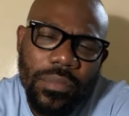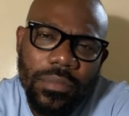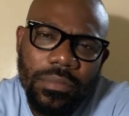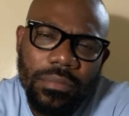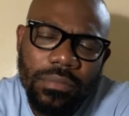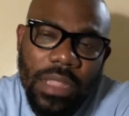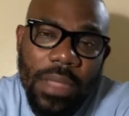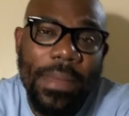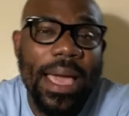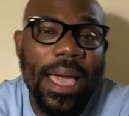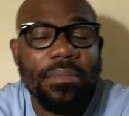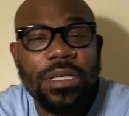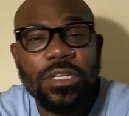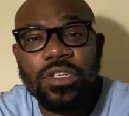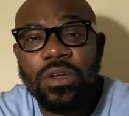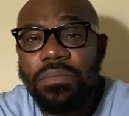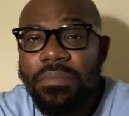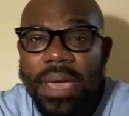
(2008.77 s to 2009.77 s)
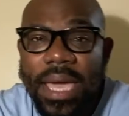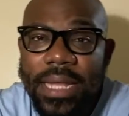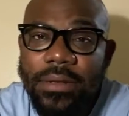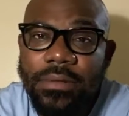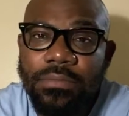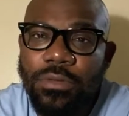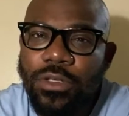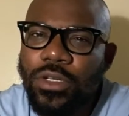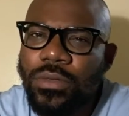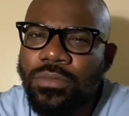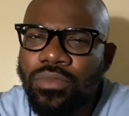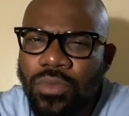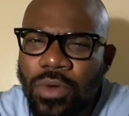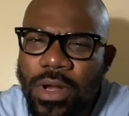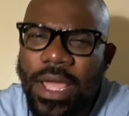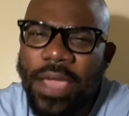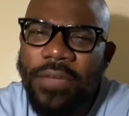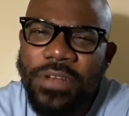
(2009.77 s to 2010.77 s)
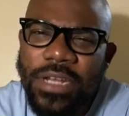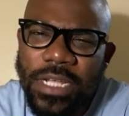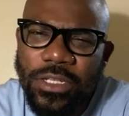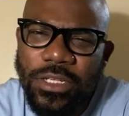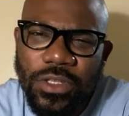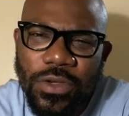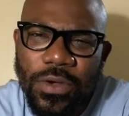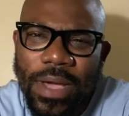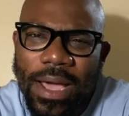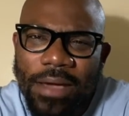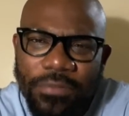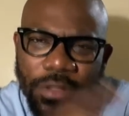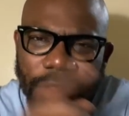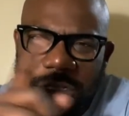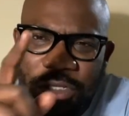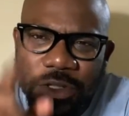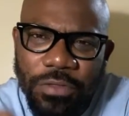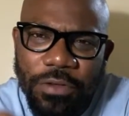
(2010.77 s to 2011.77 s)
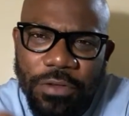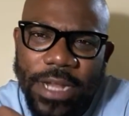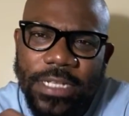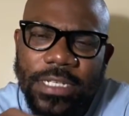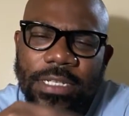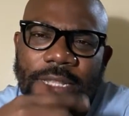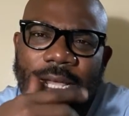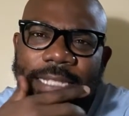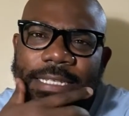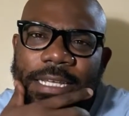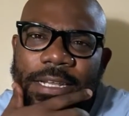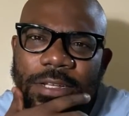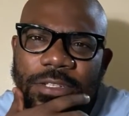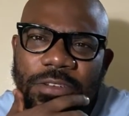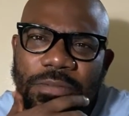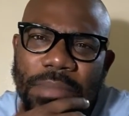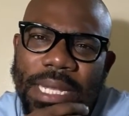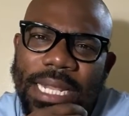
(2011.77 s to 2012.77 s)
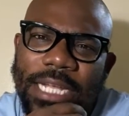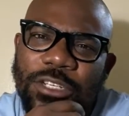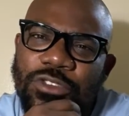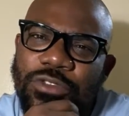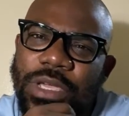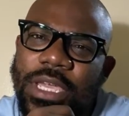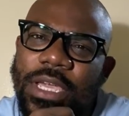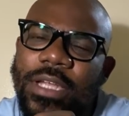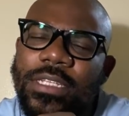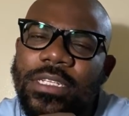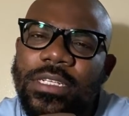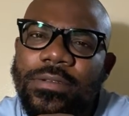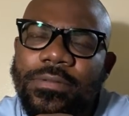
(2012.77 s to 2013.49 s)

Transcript: There might be some men, but what evidence do you have on this thread that a lot of men are triggered?